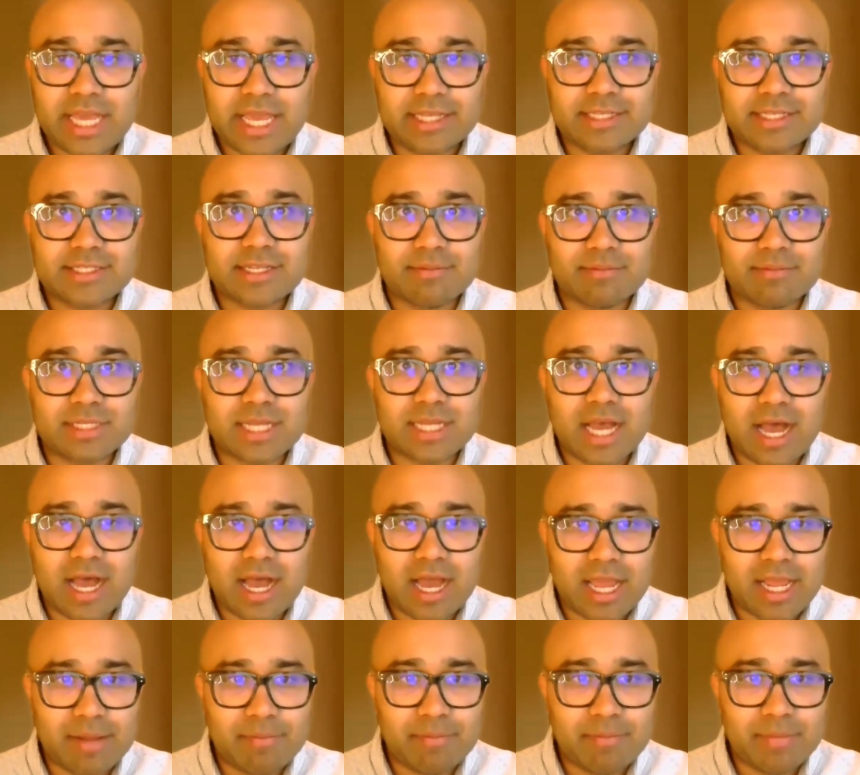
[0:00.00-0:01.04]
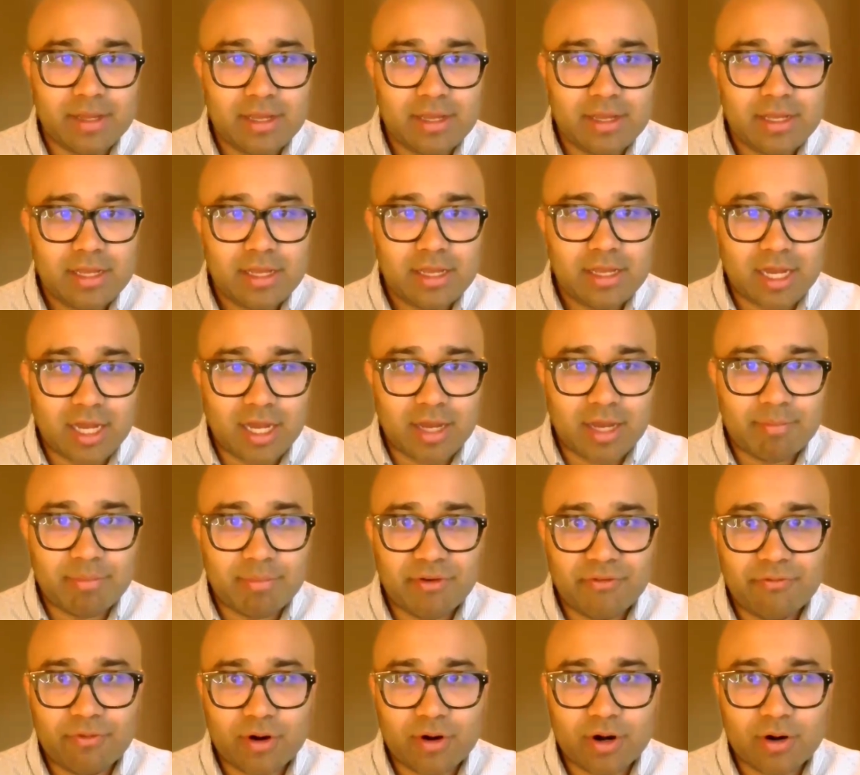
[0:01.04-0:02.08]
take some time
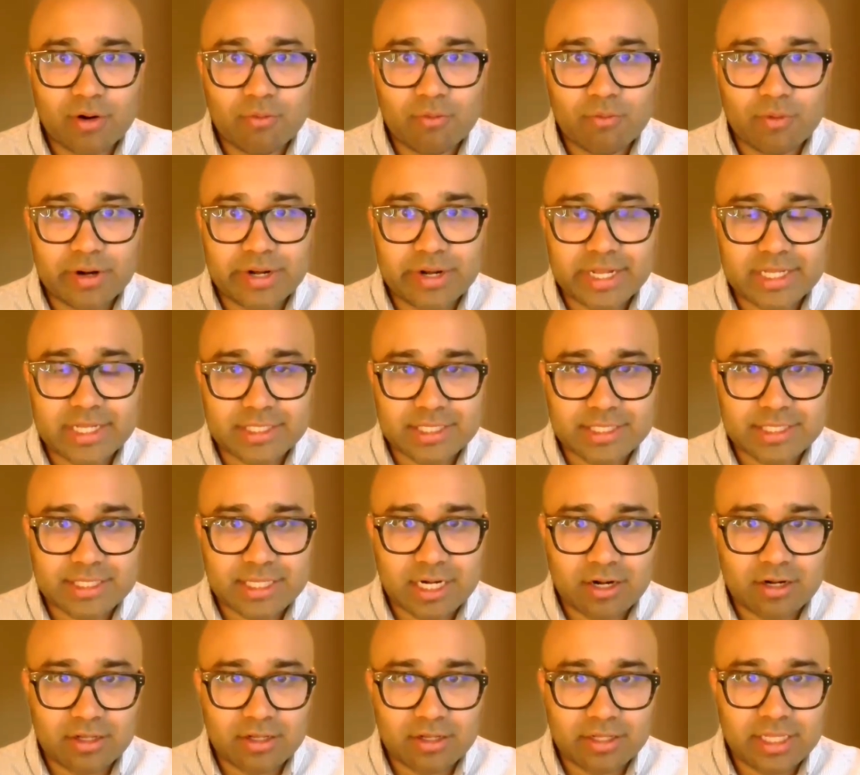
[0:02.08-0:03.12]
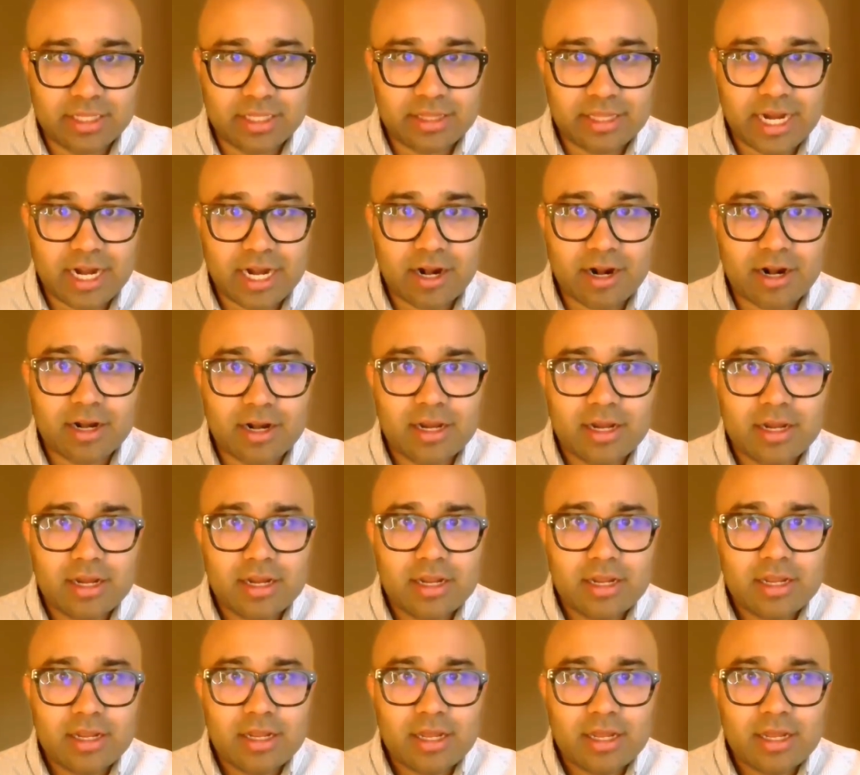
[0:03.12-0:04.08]
before we're necessarily there.